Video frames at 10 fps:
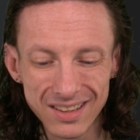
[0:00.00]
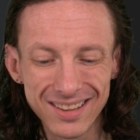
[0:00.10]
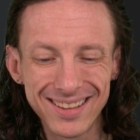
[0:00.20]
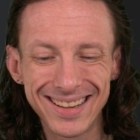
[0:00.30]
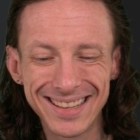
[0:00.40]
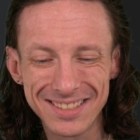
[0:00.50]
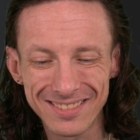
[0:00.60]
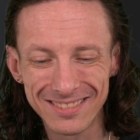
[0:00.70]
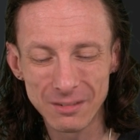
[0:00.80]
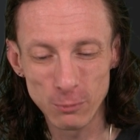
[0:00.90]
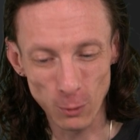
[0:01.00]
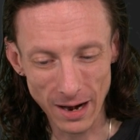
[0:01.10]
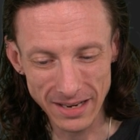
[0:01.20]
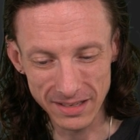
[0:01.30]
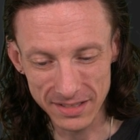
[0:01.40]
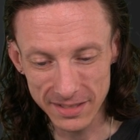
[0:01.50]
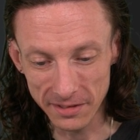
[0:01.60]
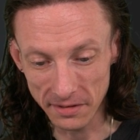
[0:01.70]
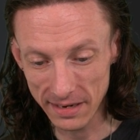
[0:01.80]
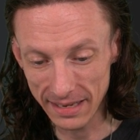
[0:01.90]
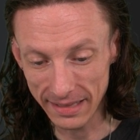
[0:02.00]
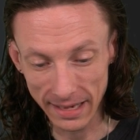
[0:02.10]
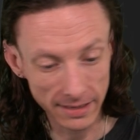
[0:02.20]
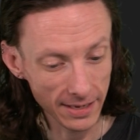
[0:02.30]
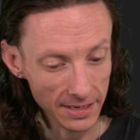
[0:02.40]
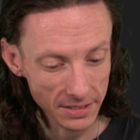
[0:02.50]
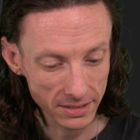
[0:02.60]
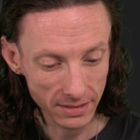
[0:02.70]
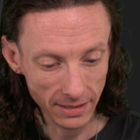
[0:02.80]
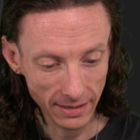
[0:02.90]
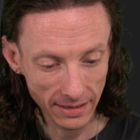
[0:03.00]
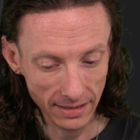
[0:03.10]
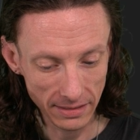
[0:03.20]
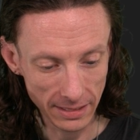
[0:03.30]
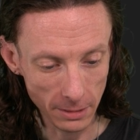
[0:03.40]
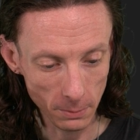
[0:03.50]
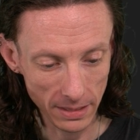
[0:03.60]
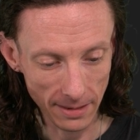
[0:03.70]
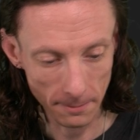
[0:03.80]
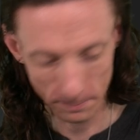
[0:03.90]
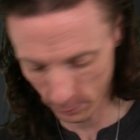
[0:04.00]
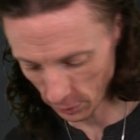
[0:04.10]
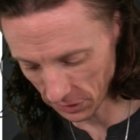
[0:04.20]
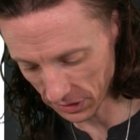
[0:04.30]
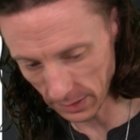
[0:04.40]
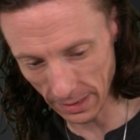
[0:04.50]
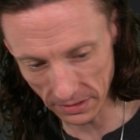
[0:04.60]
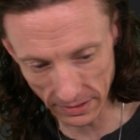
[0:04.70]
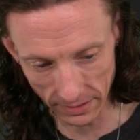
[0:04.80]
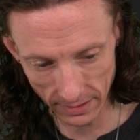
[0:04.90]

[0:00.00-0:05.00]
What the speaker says: And so variety is good in that case. And here we go. We're just about done.